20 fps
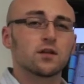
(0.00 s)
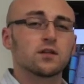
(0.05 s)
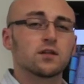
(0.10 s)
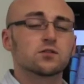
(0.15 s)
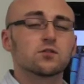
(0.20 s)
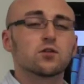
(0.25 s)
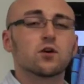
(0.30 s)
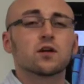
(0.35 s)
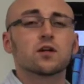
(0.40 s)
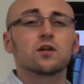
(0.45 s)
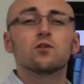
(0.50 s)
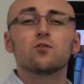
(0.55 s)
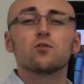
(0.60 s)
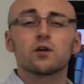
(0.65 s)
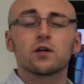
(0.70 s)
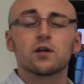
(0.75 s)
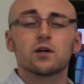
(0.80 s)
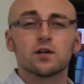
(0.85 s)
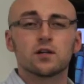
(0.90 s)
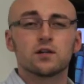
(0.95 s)
is not
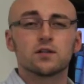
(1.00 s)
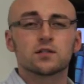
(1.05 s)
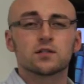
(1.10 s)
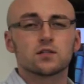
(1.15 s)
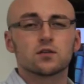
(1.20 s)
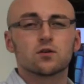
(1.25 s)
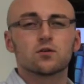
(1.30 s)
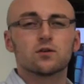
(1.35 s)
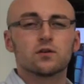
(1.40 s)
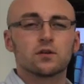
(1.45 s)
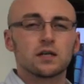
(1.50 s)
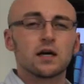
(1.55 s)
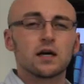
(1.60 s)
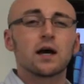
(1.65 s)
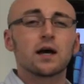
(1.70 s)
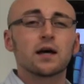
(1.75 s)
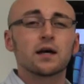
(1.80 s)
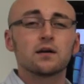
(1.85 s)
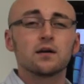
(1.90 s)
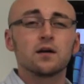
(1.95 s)
annoying and doesn't hurt the
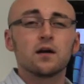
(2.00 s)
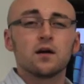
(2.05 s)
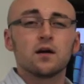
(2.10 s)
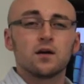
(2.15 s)
eye.